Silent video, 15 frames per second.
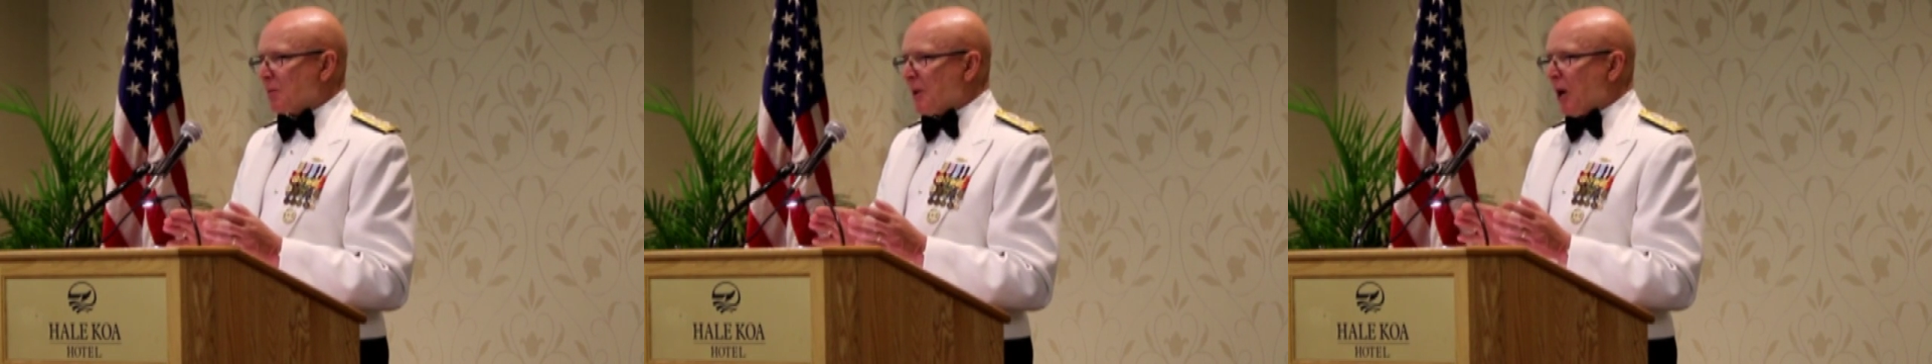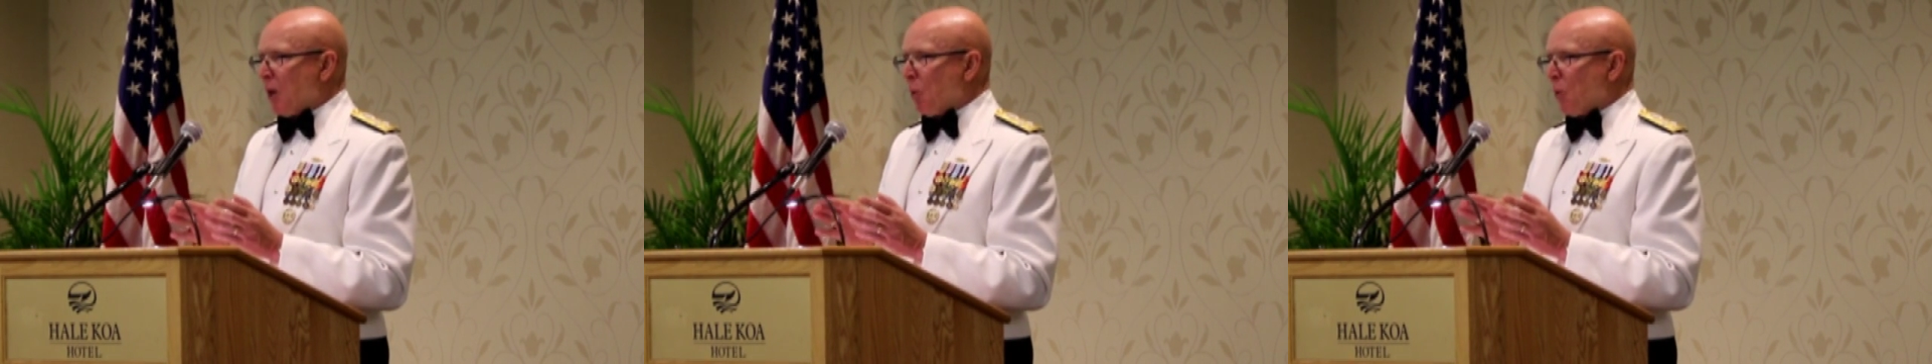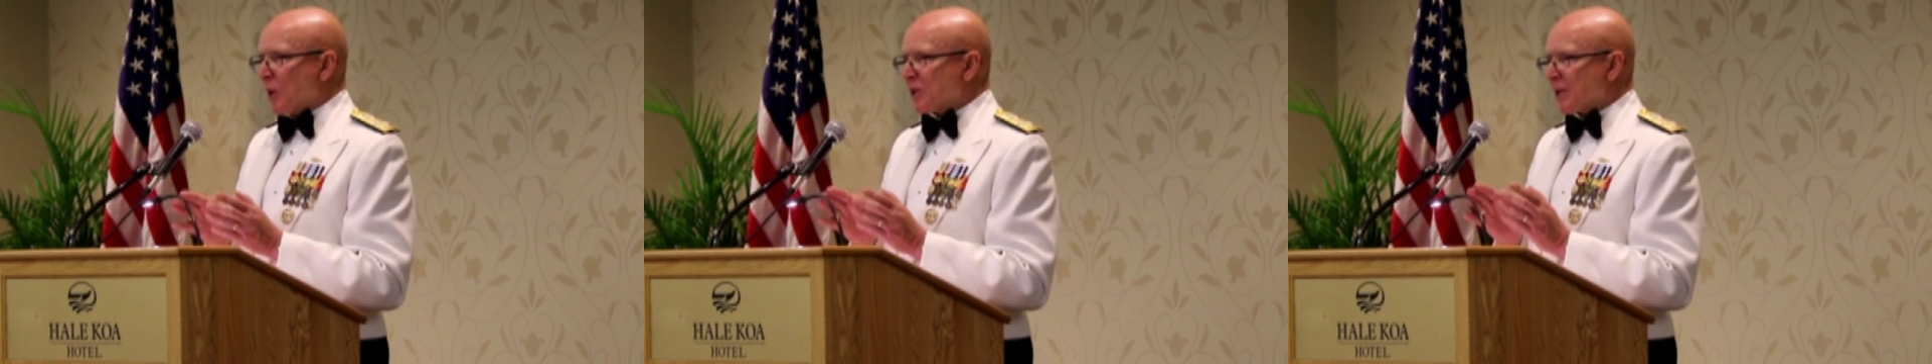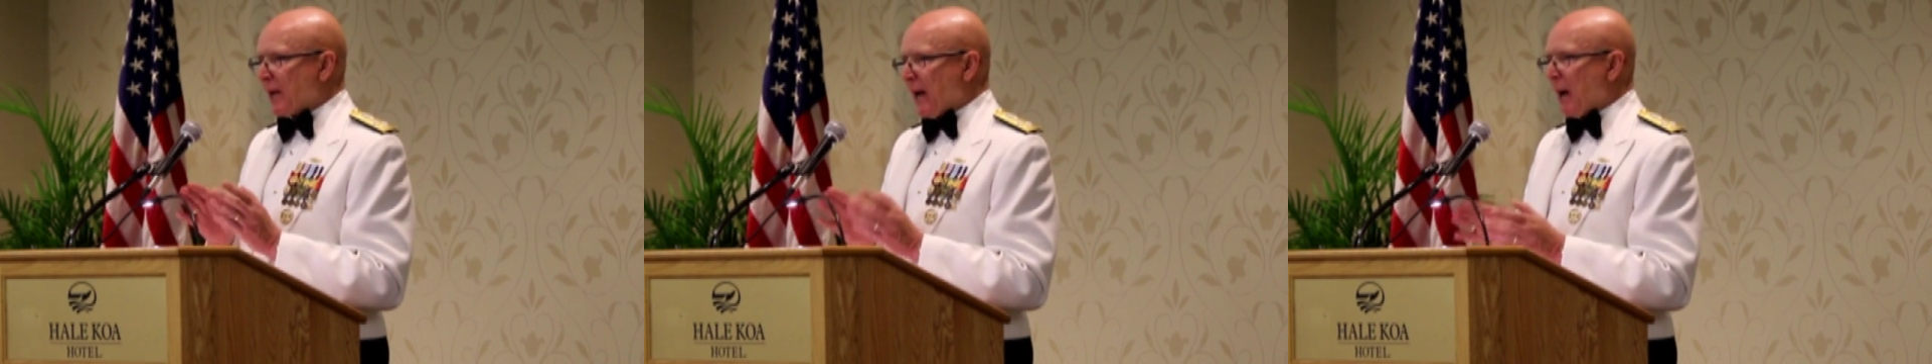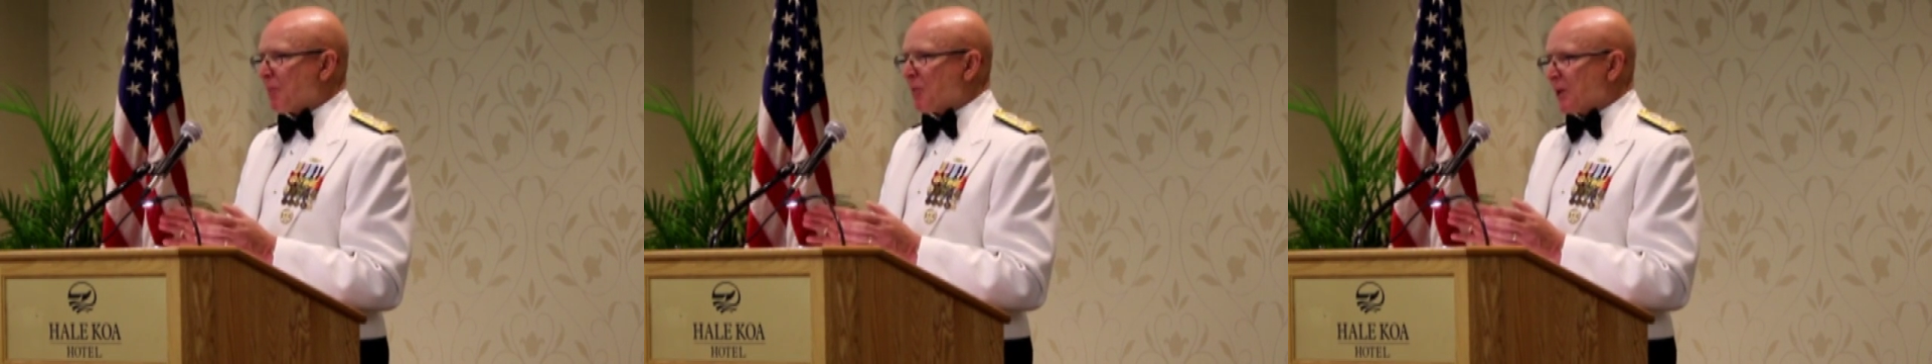about what's
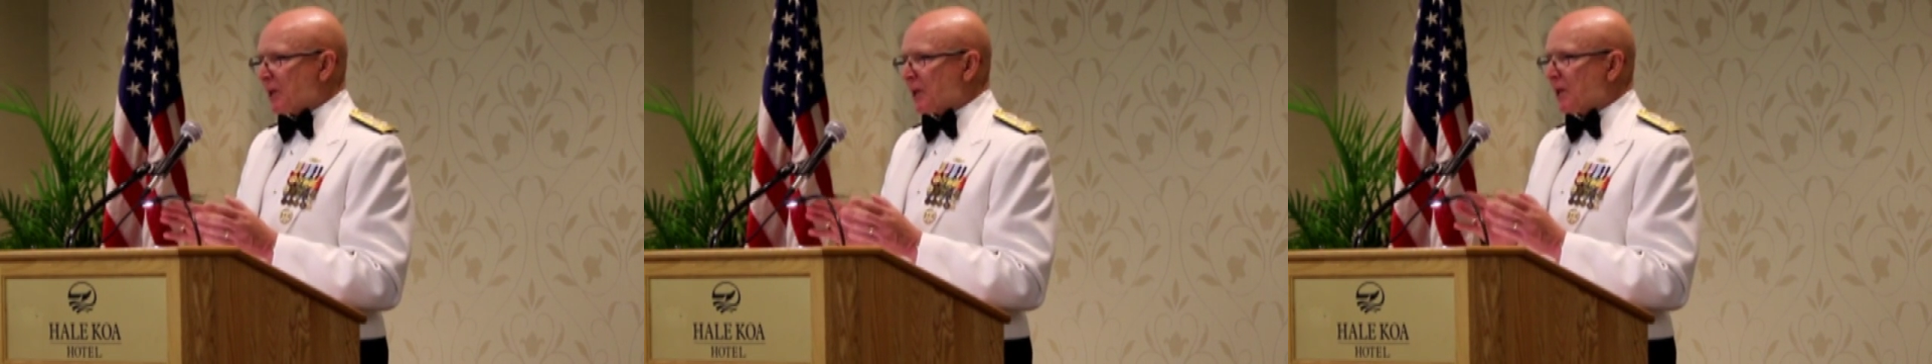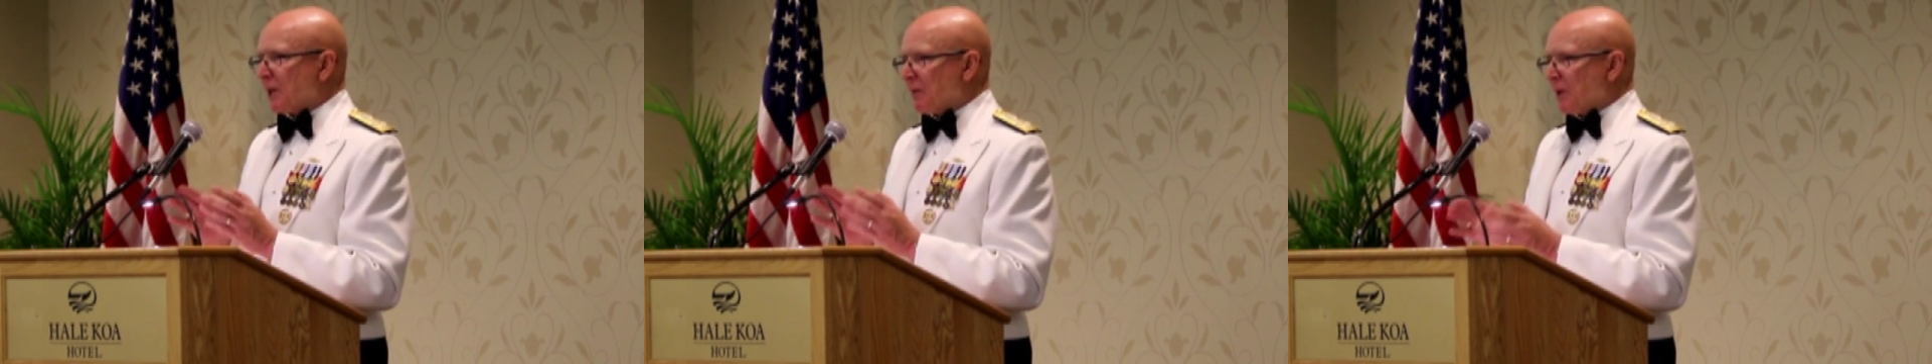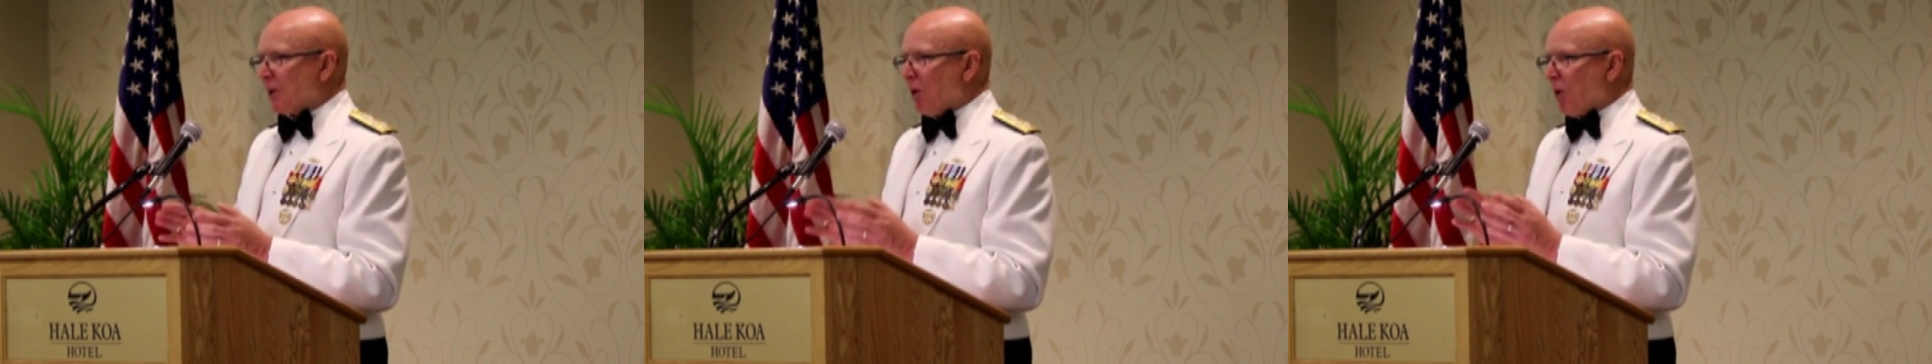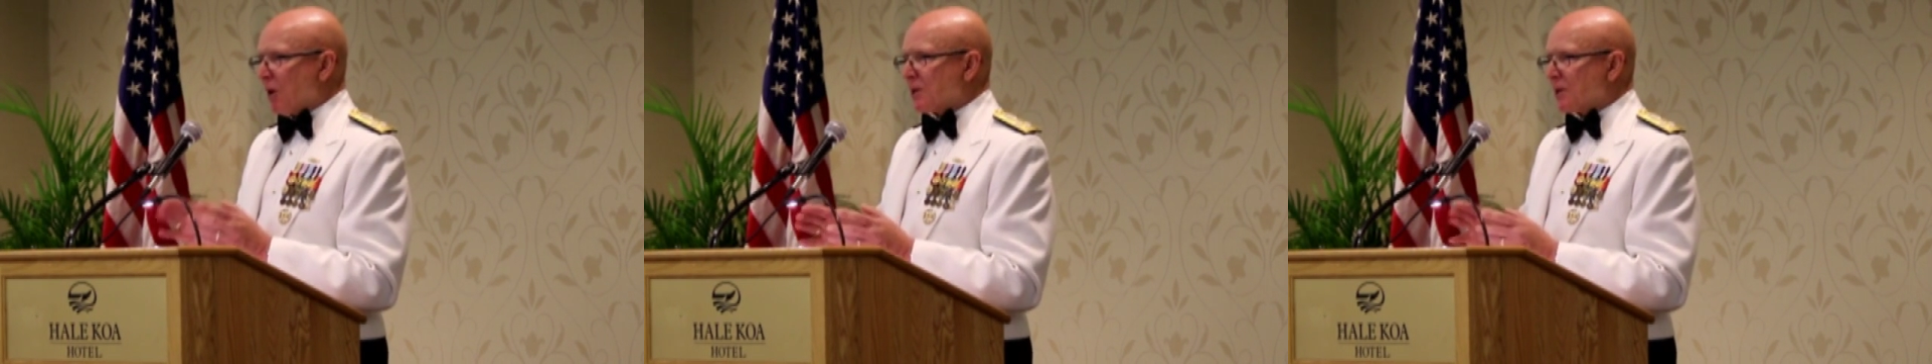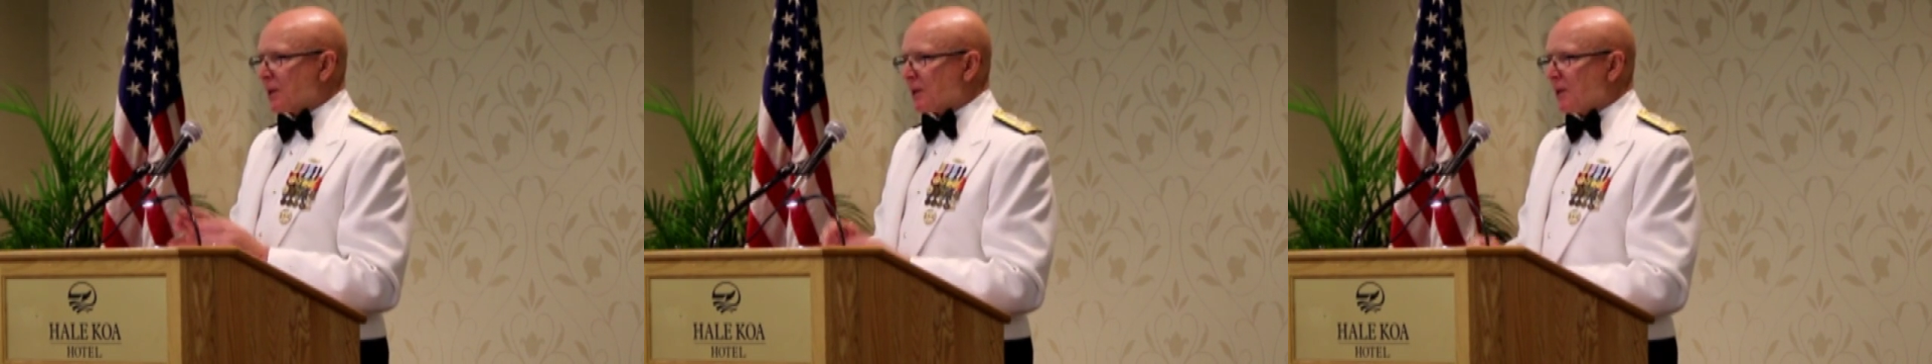happening in the
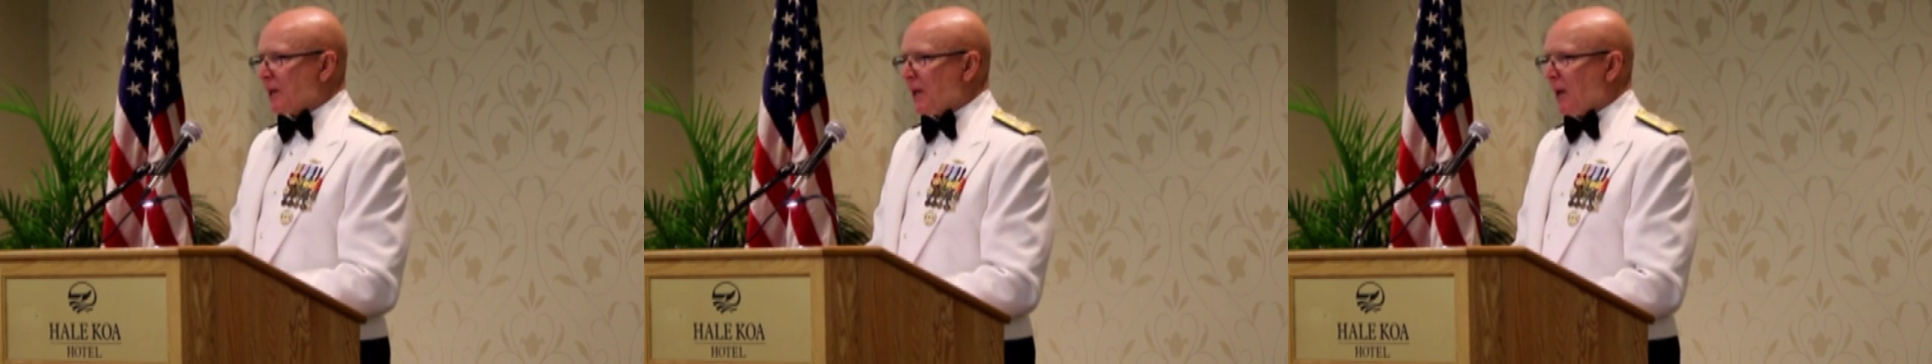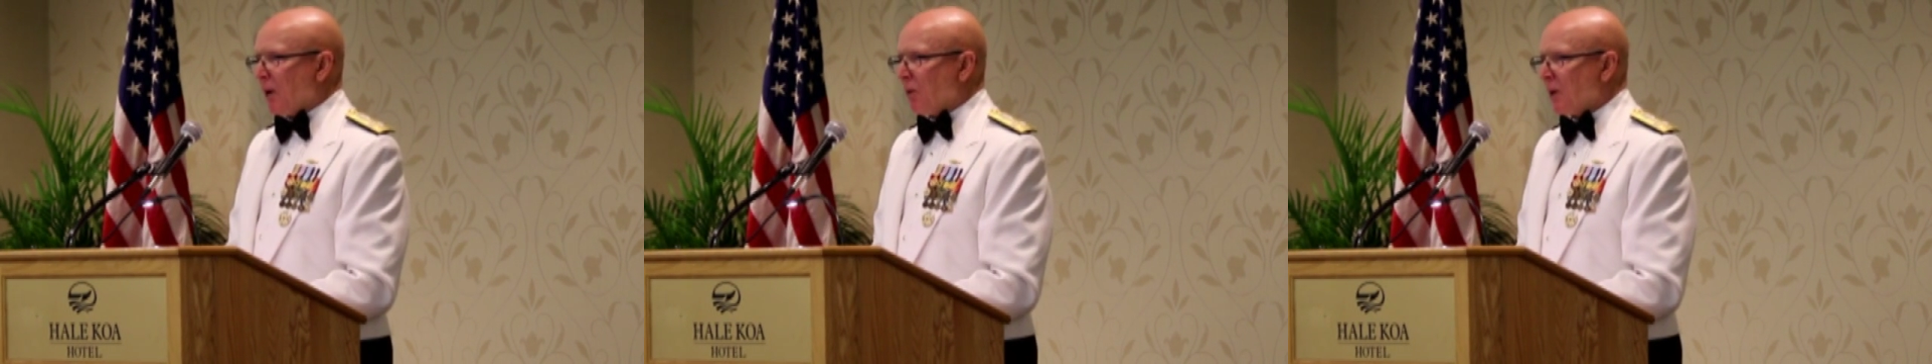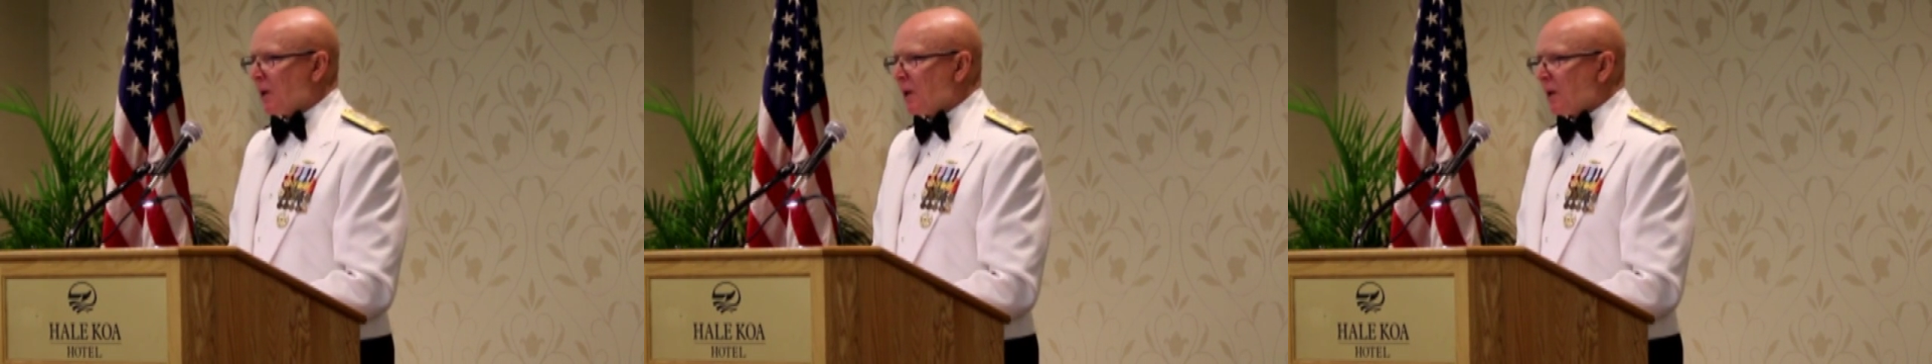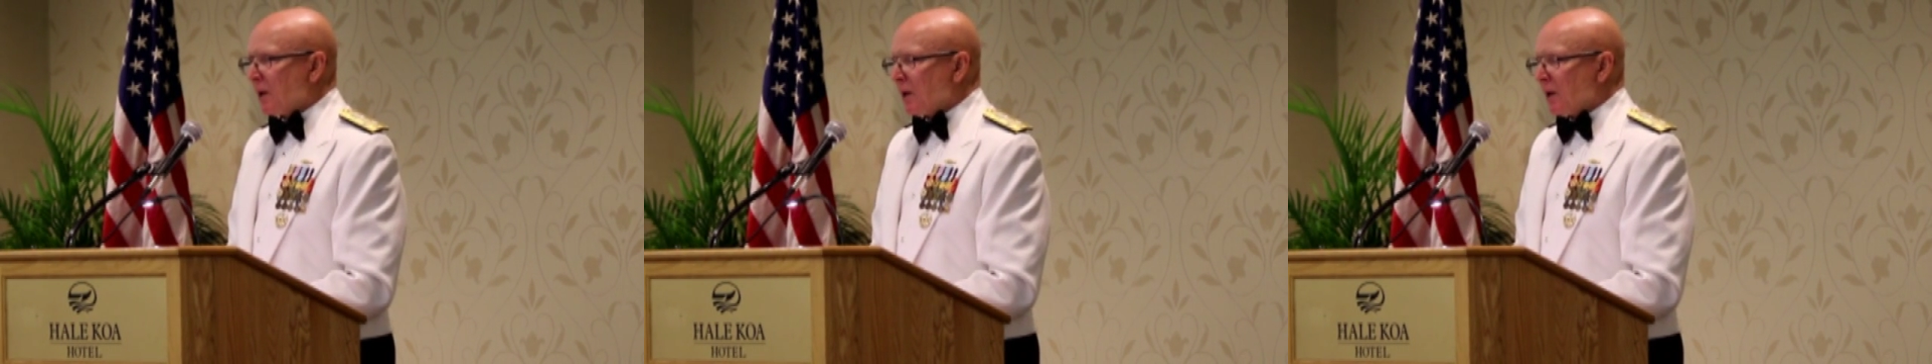Arctic now.